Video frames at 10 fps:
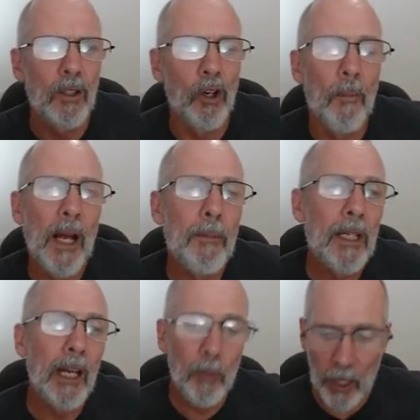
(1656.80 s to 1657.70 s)
Or
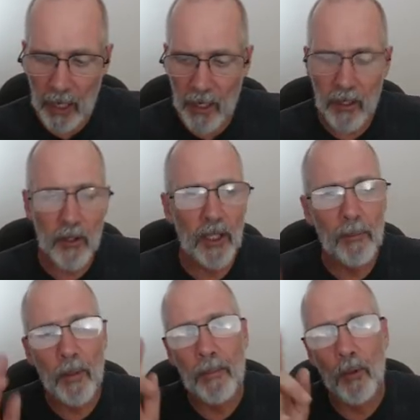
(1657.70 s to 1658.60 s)
maybe they would, another
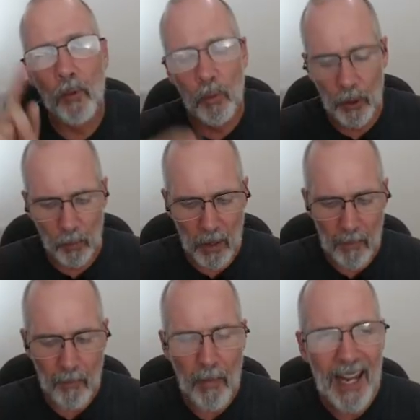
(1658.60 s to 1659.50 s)
thing people you
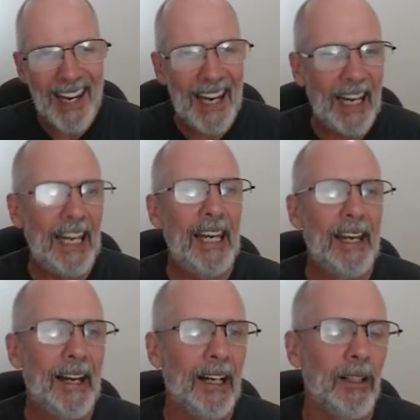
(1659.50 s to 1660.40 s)
may
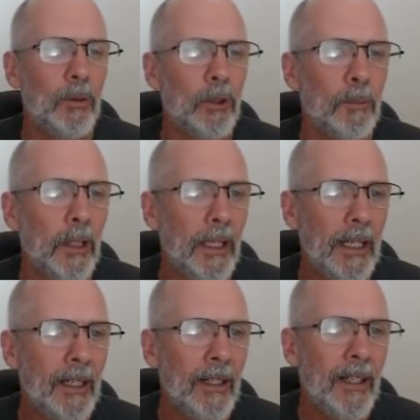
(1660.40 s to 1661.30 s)
hear would
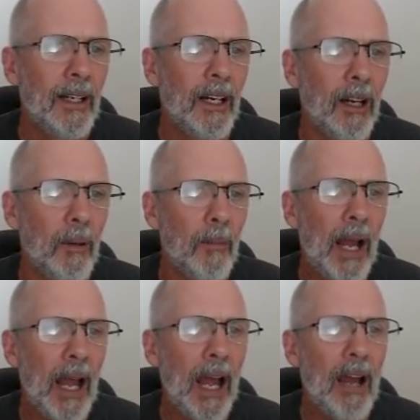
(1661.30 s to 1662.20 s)
be,
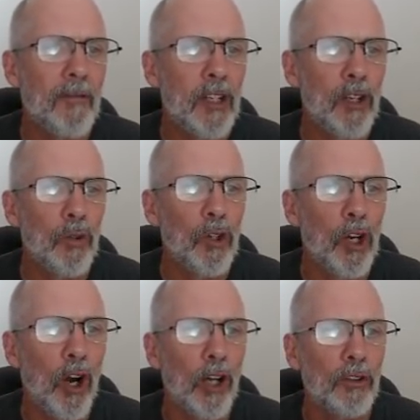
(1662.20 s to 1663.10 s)
have you
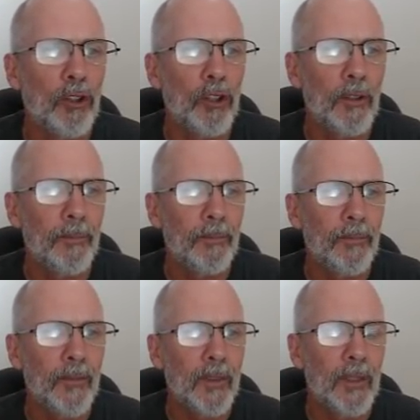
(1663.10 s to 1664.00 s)
got,
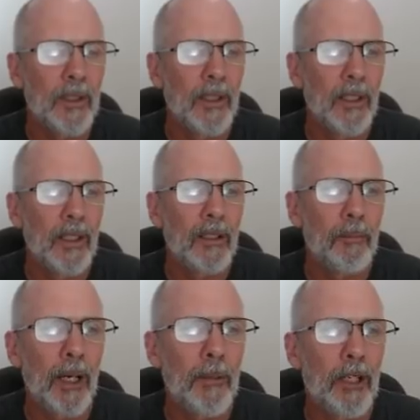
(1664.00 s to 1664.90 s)

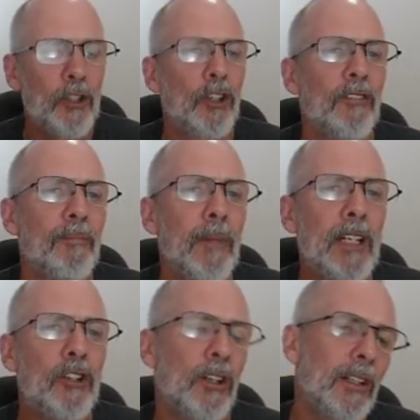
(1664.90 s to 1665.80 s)
maybe I should have
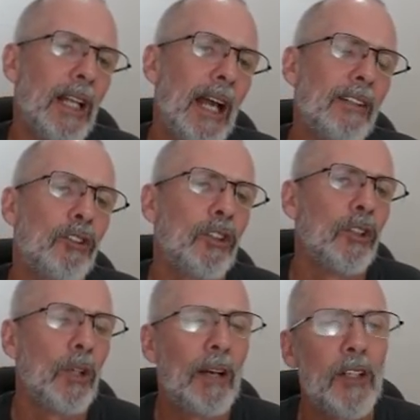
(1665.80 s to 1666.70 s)
mentioned that
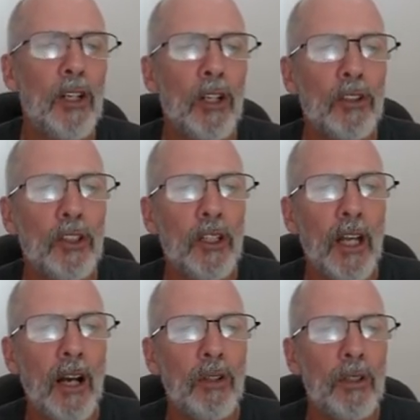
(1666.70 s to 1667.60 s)
too. Have you got to
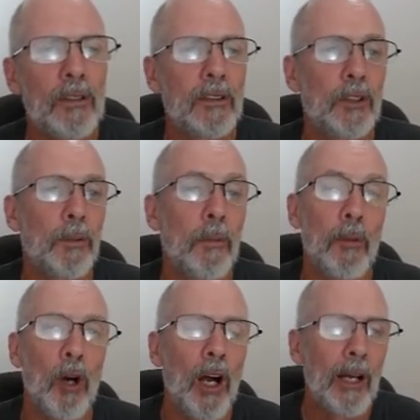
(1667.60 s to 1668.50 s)
go? Is
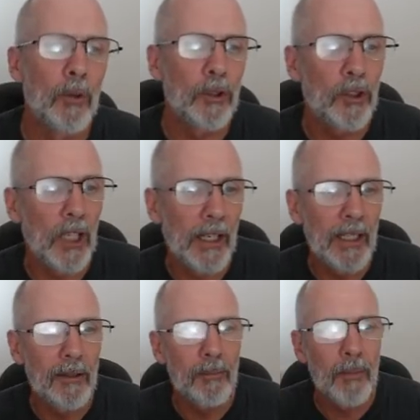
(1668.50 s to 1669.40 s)
probably what I would
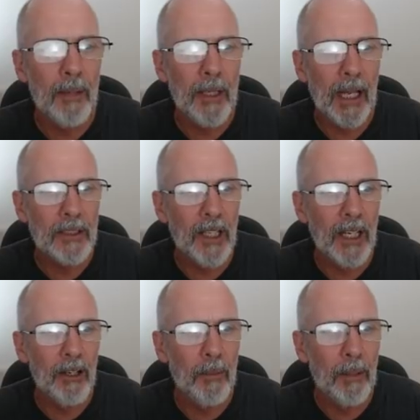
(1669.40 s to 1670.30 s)
say. Maybe that's a
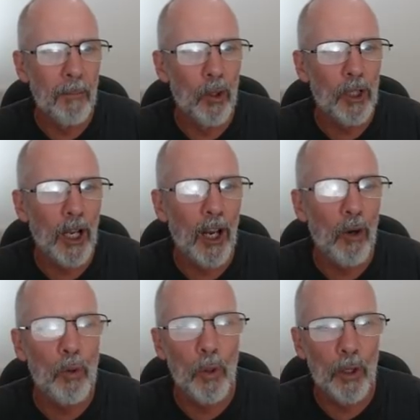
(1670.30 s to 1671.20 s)
little bit more
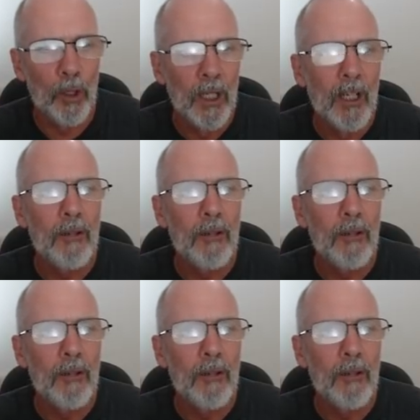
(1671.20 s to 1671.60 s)
colloquial.